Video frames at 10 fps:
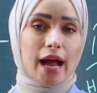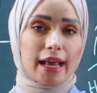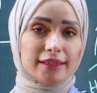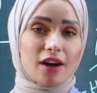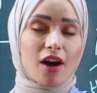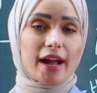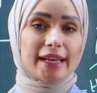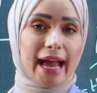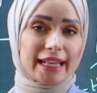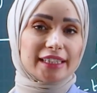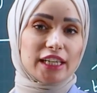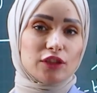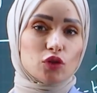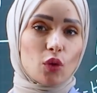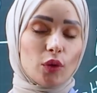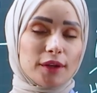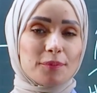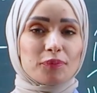aldehyde and ketone.